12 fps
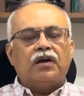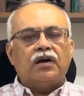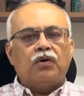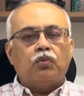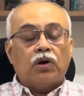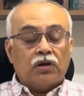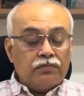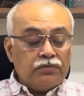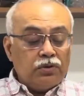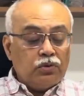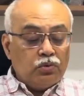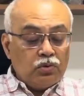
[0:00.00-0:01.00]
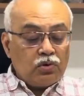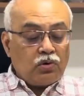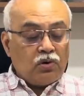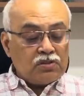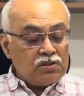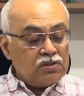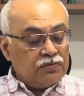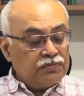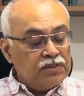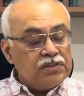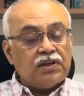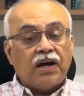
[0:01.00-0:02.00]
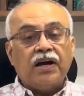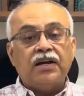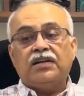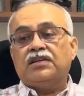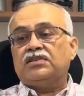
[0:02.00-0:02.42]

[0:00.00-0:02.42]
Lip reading: one of the known causes of these ILDs